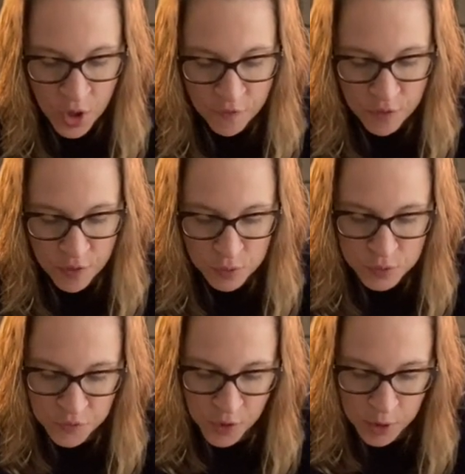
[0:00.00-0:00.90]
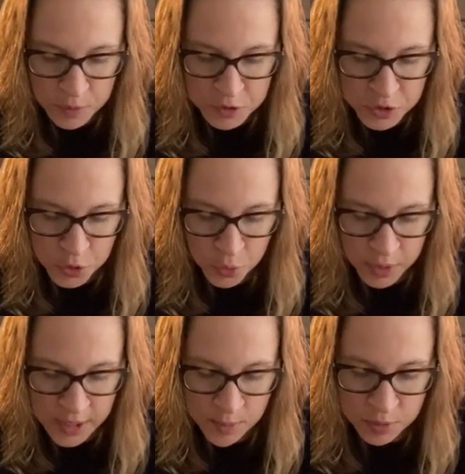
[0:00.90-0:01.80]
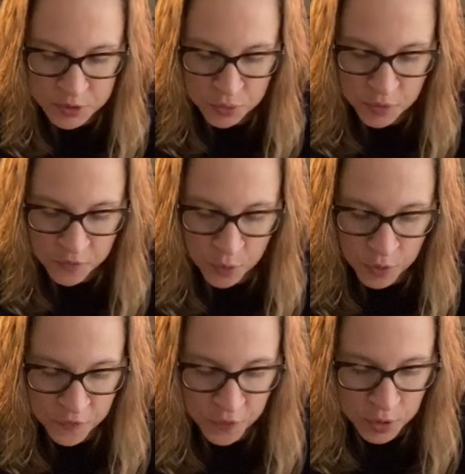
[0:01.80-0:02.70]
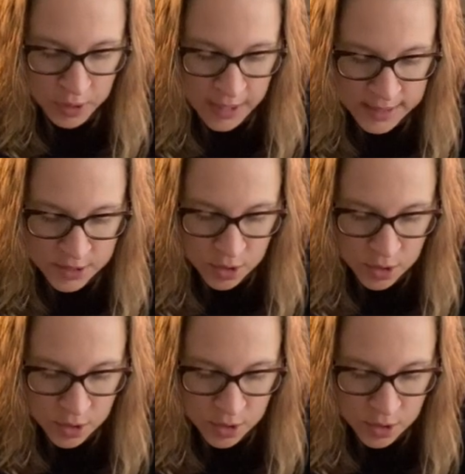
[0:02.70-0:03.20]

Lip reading: For those farmers who were able to afford fertilizer,